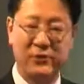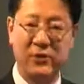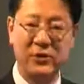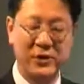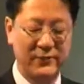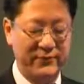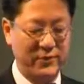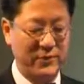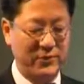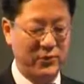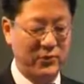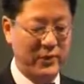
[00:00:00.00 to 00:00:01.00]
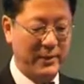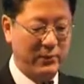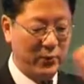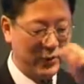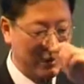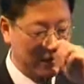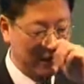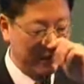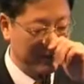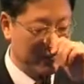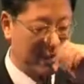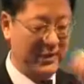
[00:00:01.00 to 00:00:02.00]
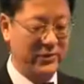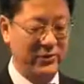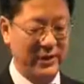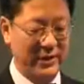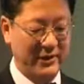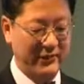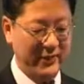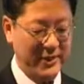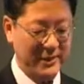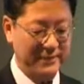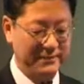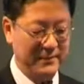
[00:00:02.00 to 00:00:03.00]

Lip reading: for example, thromboembolism and renal failure.